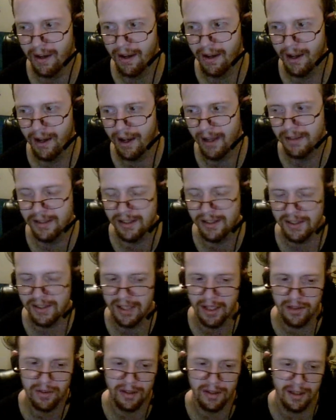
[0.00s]
as it
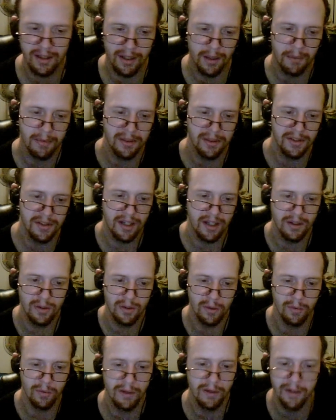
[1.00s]
stands right now, my schedule
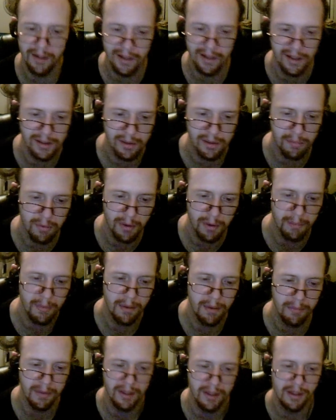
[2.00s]
really doesn't
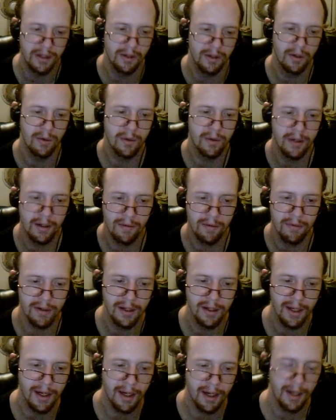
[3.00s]
permit me to do it every
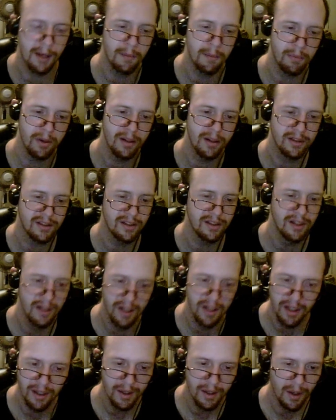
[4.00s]
day. And plus,
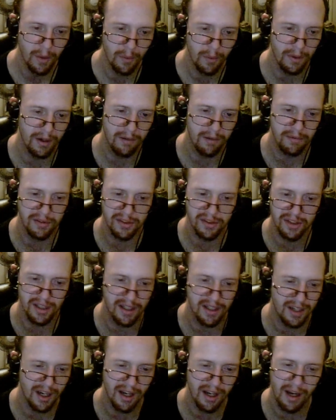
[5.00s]
when I was
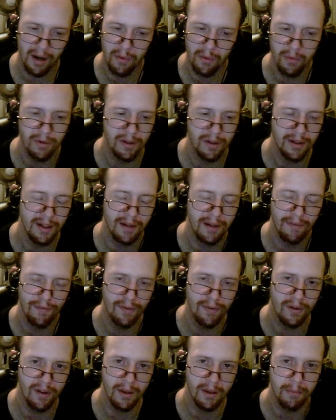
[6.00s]
sick, I really didn't
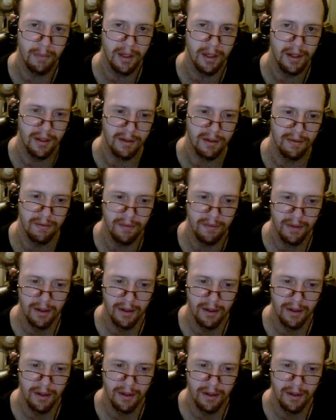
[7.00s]
feel like being